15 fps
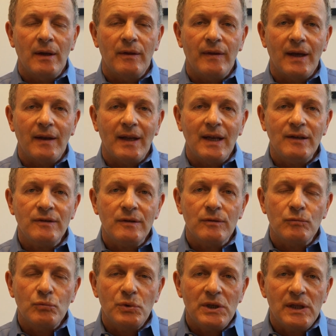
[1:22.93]
that isn't
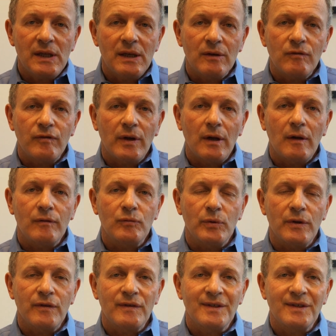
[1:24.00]
really involved with